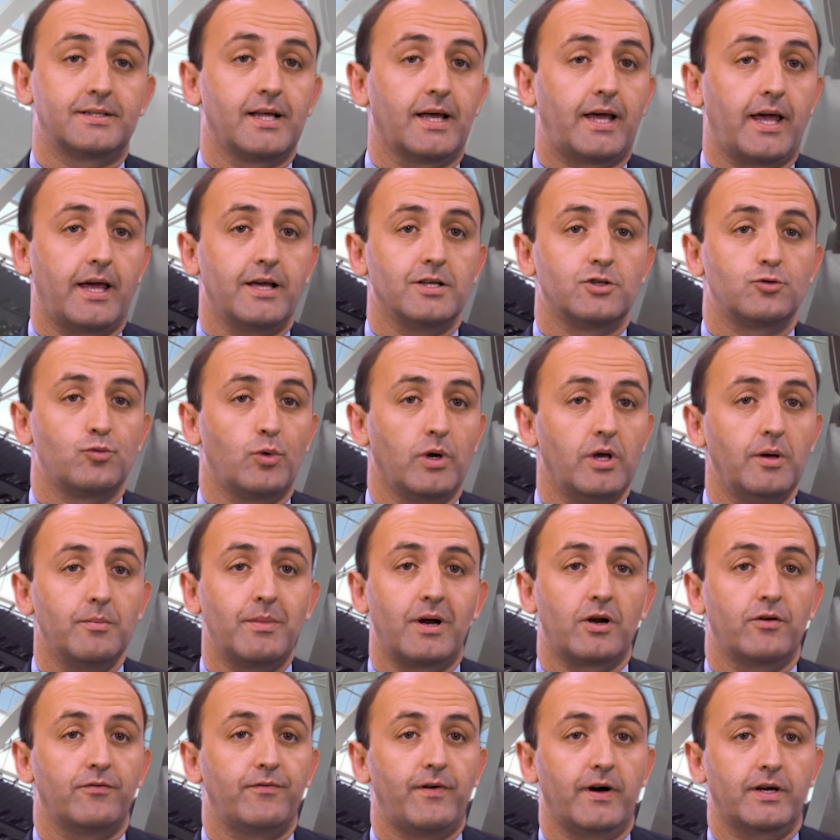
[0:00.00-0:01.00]
the case. We
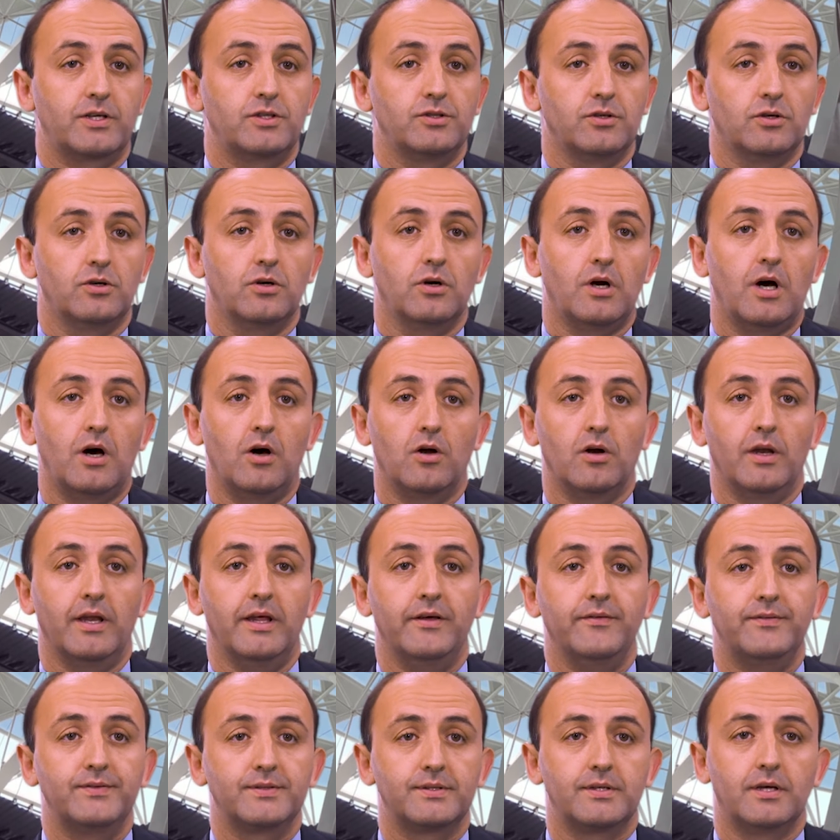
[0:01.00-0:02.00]
manufacture our
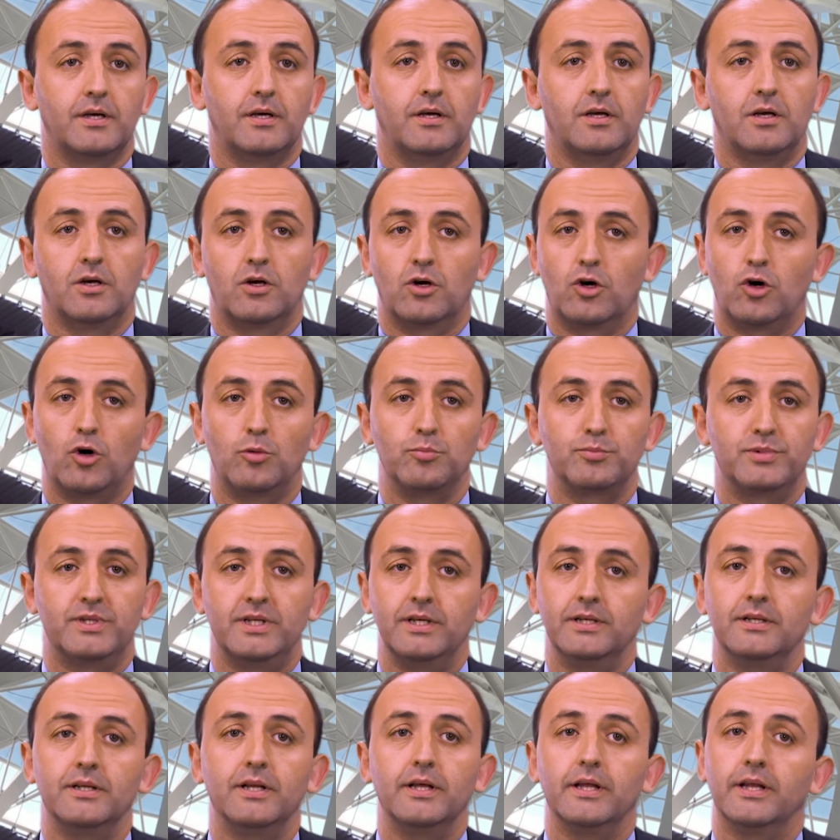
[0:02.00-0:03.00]
lifts
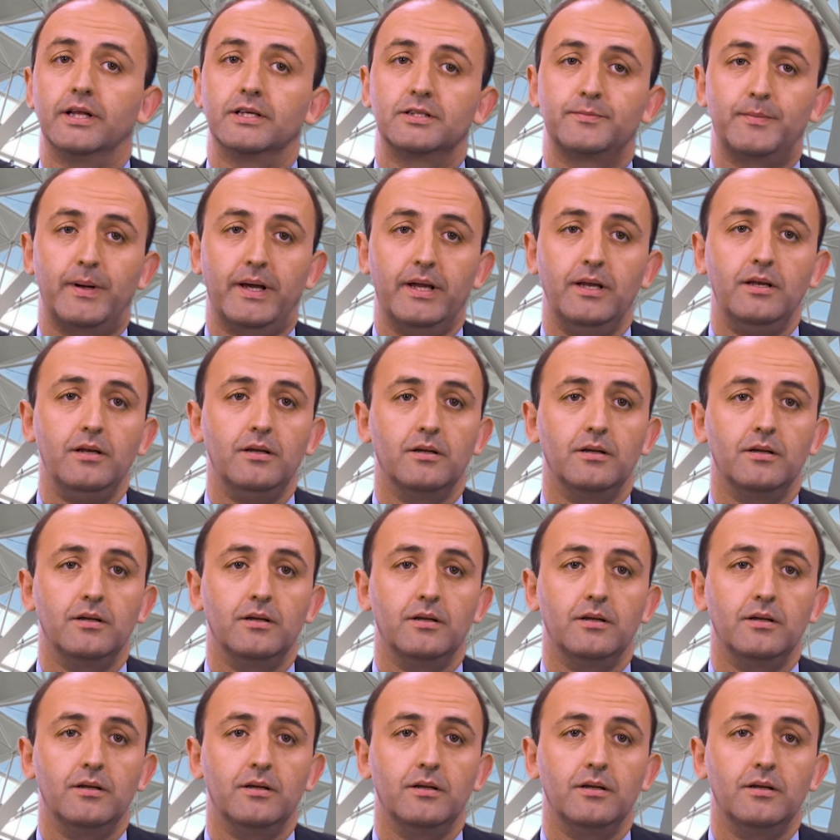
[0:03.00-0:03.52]
completely in Spain,